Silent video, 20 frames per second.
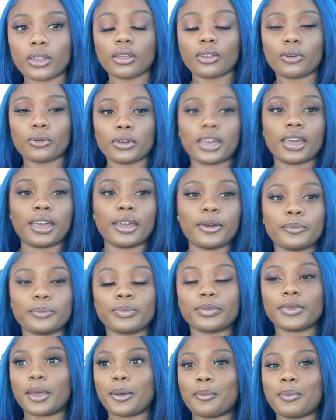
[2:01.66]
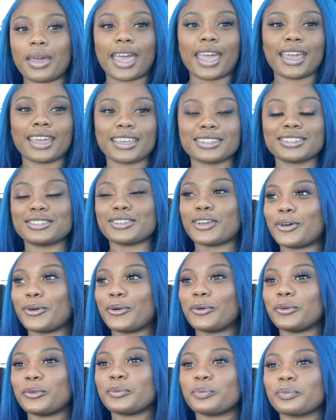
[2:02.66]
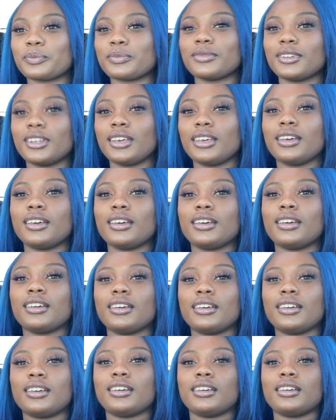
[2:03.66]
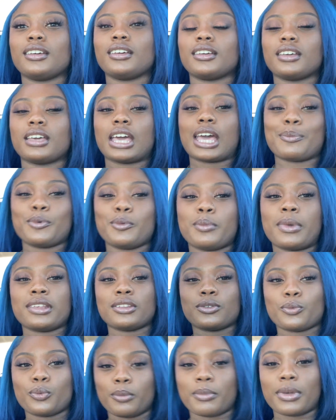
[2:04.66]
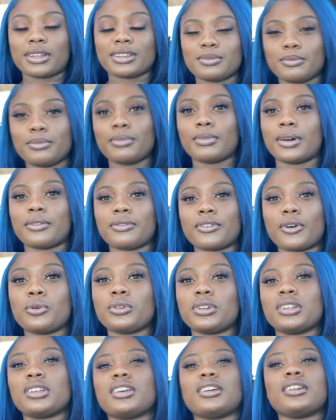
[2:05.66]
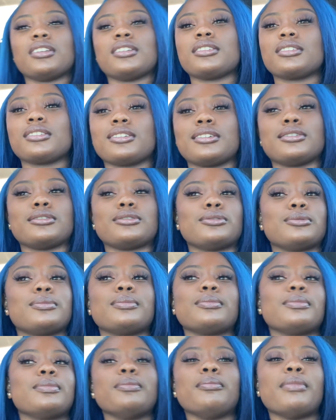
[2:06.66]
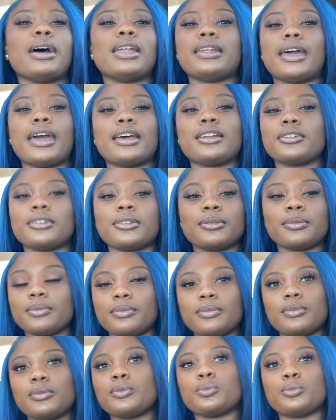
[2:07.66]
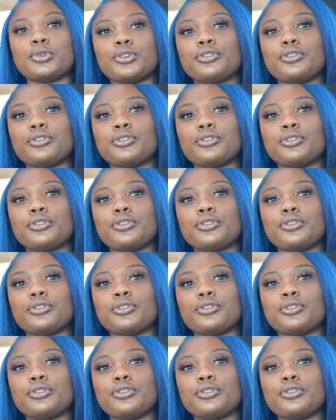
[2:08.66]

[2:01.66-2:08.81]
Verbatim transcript: Okay, I'm back. So I've been messing with my phone again, so my data was